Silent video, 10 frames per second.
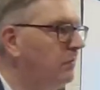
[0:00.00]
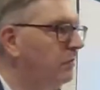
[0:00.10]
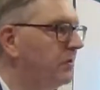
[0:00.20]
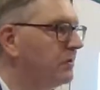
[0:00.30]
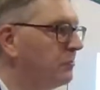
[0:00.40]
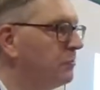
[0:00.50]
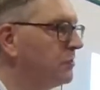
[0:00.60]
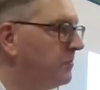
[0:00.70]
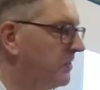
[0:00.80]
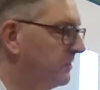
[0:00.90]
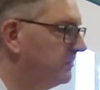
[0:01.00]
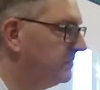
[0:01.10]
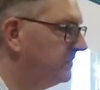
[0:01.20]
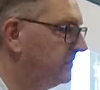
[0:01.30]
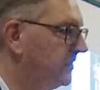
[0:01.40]
with a saucepan.
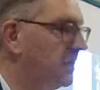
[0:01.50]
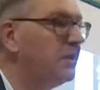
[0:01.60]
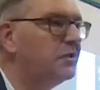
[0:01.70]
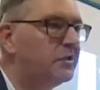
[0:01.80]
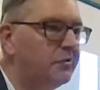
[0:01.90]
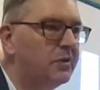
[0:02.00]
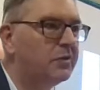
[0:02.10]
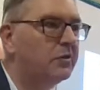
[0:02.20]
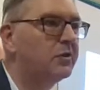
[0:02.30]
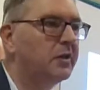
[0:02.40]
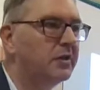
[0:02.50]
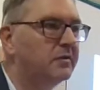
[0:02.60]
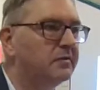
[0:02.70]
He's doing the cooking.